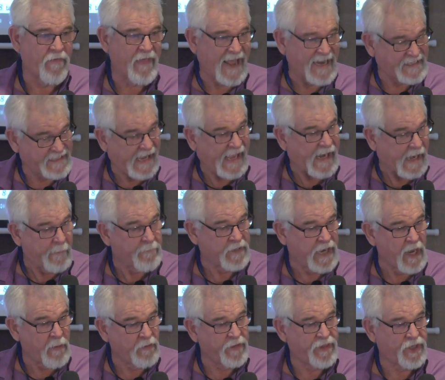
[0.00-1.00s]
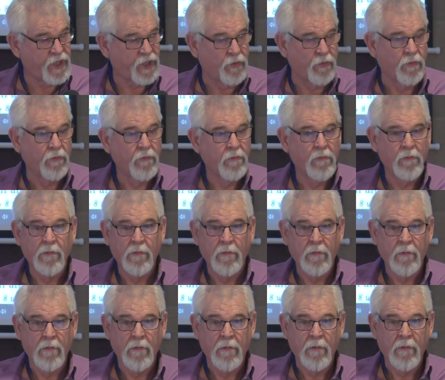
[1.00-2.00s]
That's it. I'm done with you,
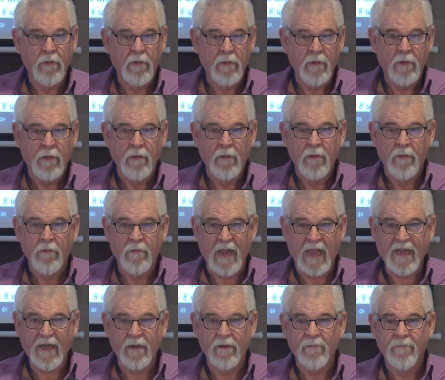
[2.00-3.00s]
right?